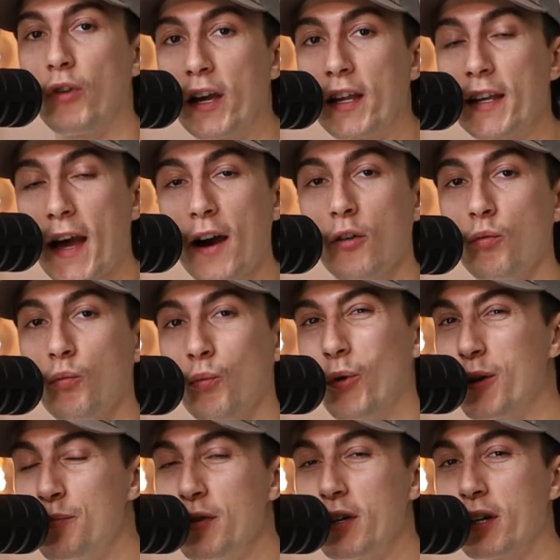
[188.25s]
Right now
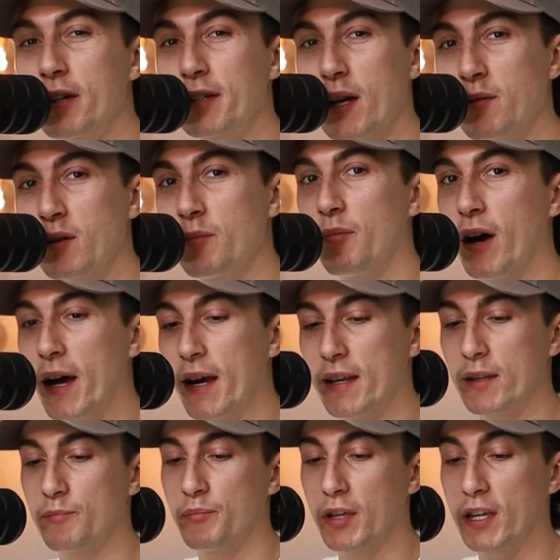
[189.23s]
would be a good time to buy
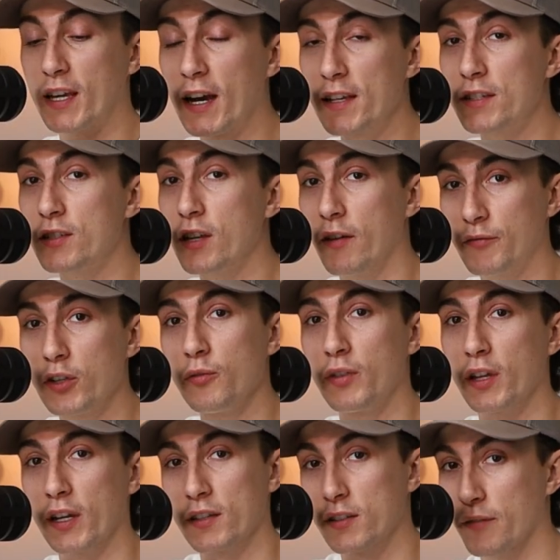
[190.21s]
it because of two
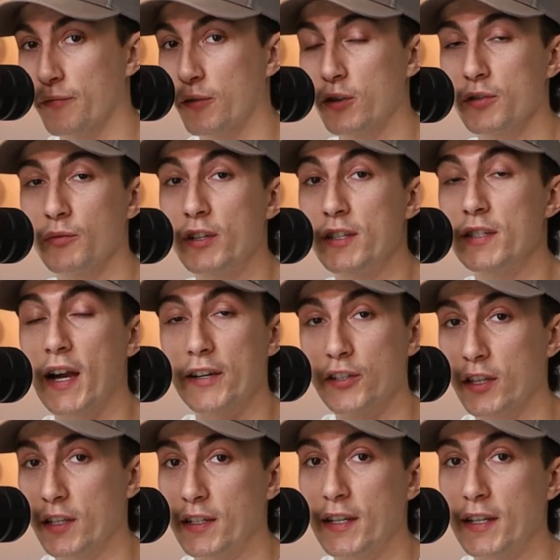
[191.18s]
things. The first one is actually